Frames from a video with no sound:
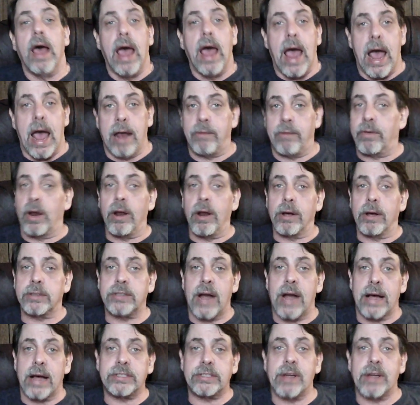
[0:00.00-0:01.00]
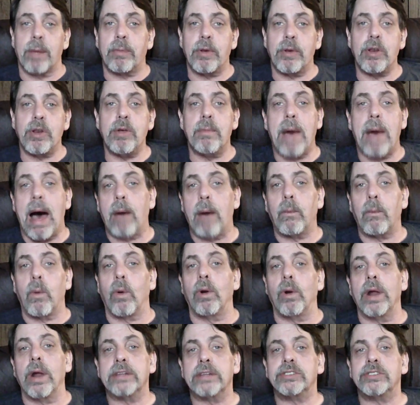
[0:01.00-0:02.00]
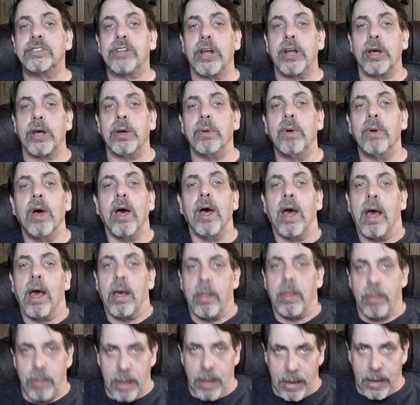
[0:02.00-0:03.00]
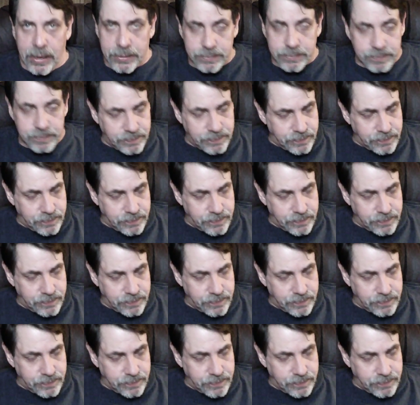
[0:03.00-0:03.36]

And if it looks like something you might want to listen to, then